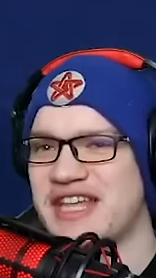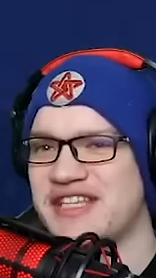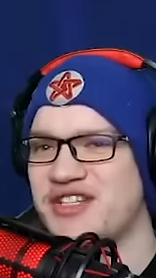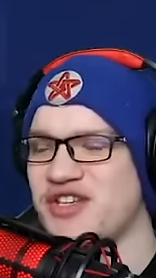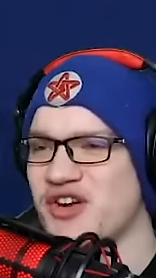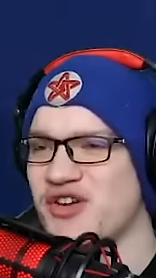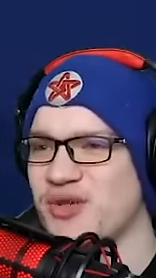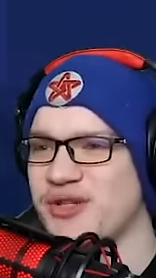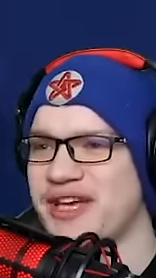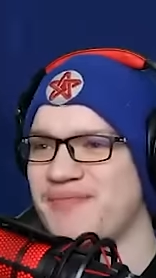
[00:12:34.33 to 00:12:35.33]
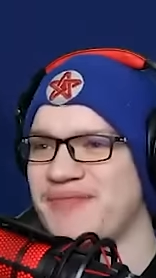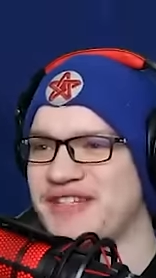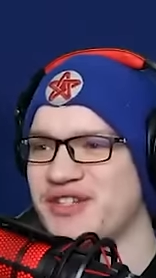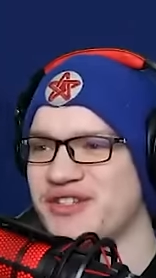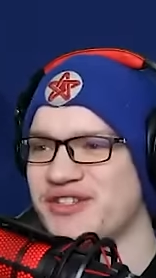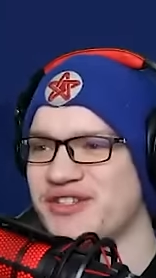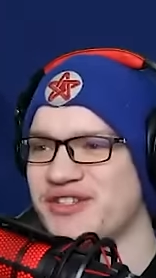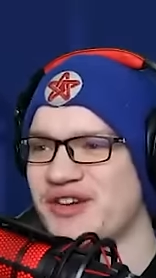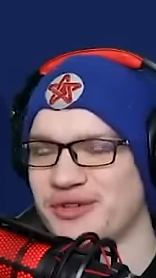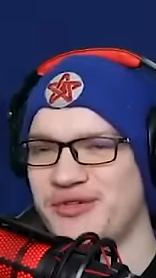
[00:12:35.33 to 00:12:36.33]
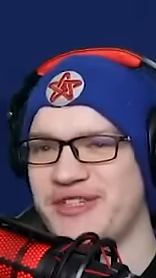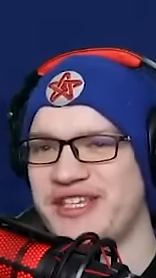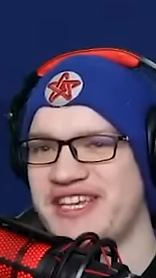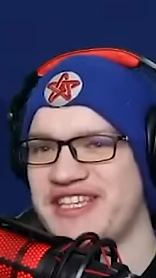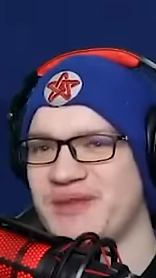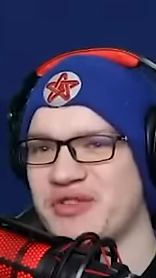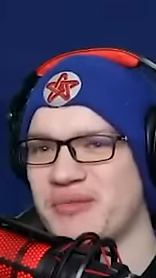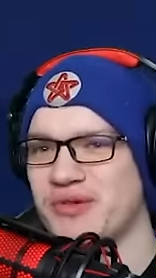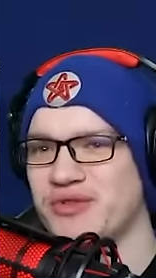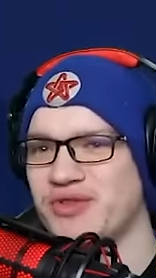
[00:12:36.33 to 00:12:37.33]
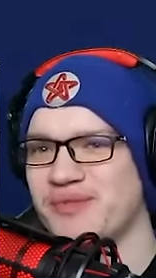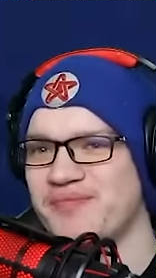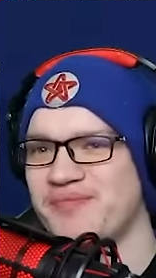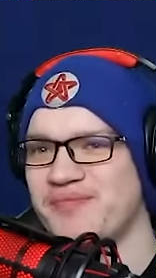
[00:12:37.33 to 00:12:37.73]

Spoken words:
That's just not cool, game. That's just not cool. You teased me with the mushroom.